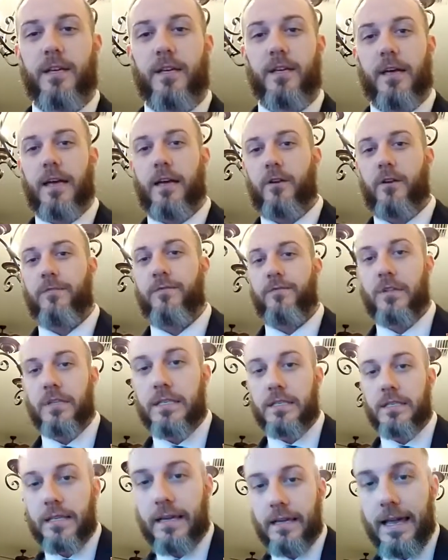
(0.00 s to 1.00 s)
I don't know if you can
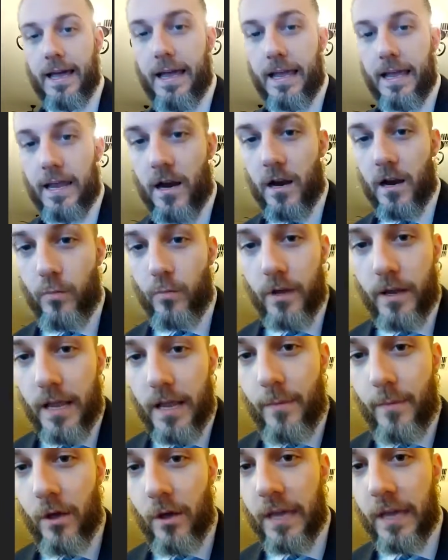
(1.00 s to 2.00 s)
see the guy here, but
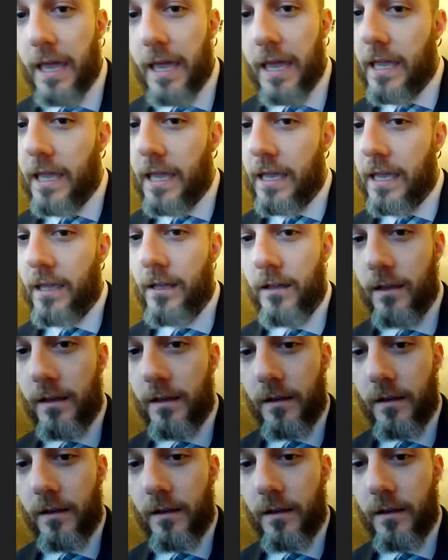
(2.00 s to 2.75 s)
MLK,